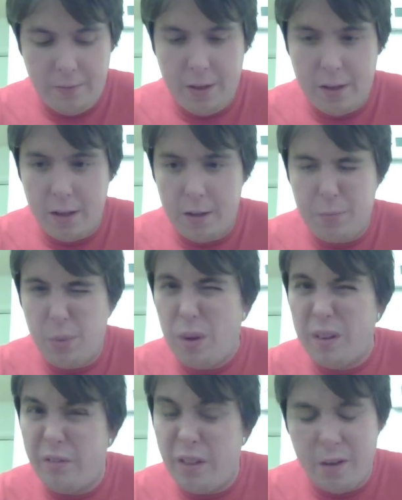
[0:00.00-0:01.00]
I've got a
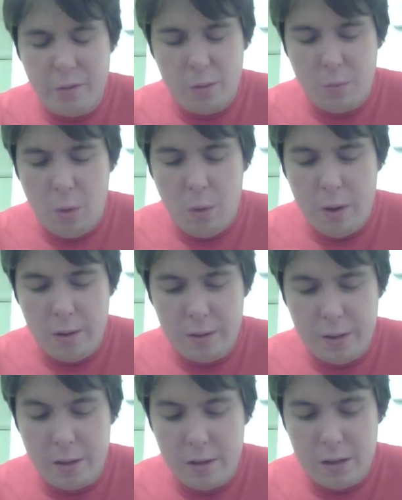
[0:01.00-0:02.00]
0.5 ohm
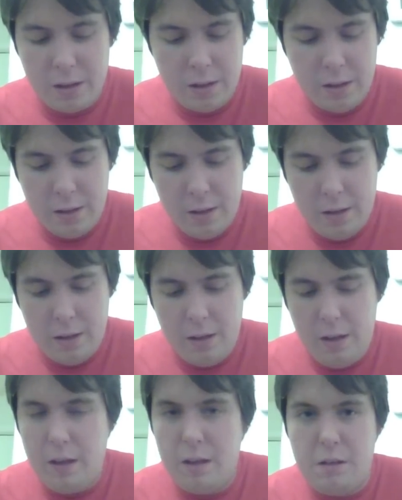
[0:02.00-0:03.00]
coil in here,
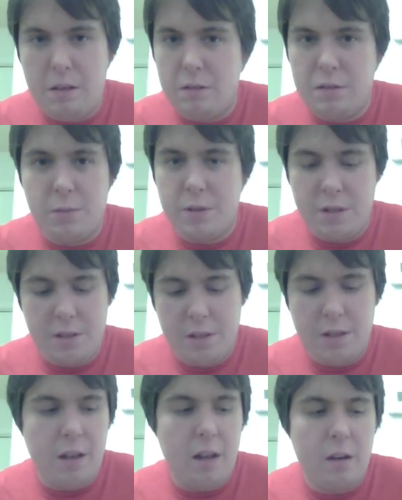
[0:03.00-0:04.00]
and the switch
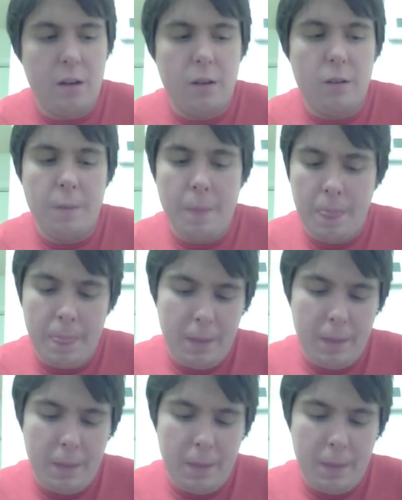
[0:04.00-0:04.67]
doesn't get hot at all.